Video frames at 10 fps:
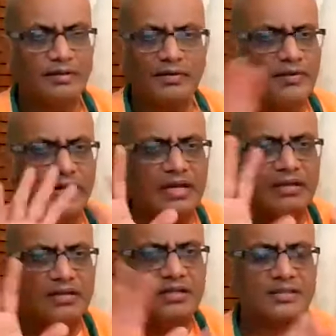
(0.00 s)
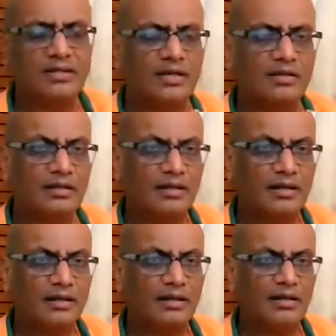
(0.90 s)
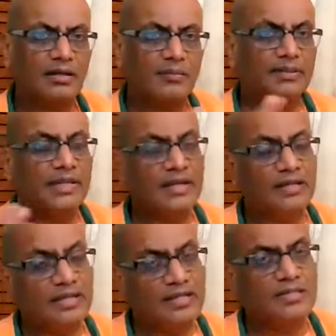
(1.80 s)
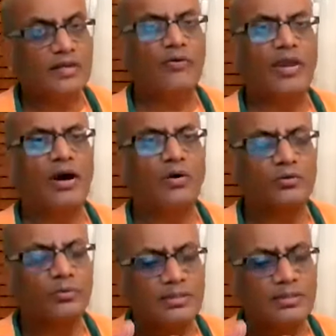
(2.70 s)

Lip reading: It's very indistinct. But there is a way out.